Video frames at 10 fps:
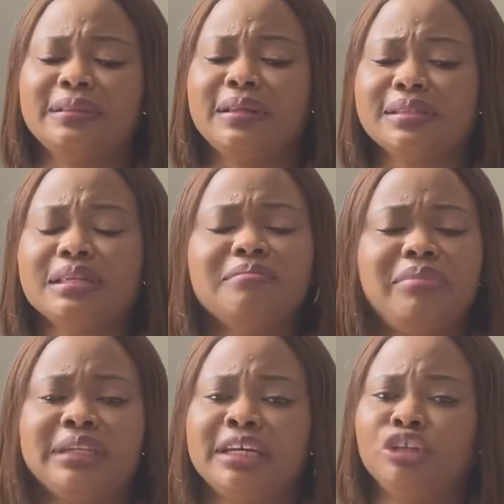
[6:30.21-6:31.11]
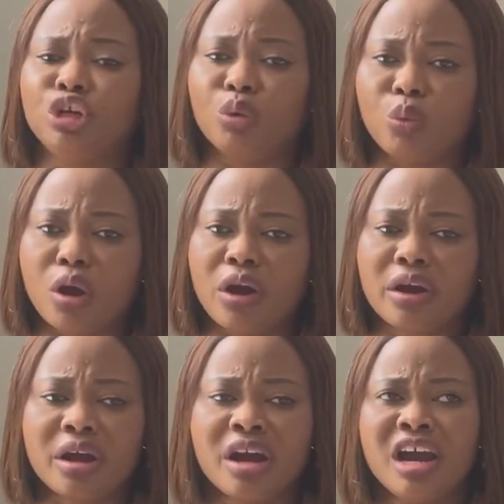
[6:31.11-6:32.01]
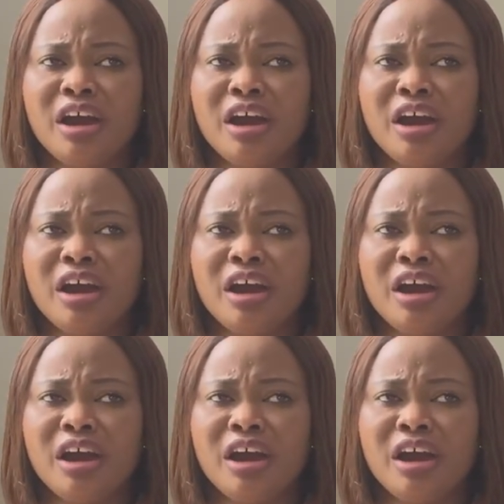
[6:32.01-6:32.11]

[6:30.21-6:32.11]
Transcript: this impacted your work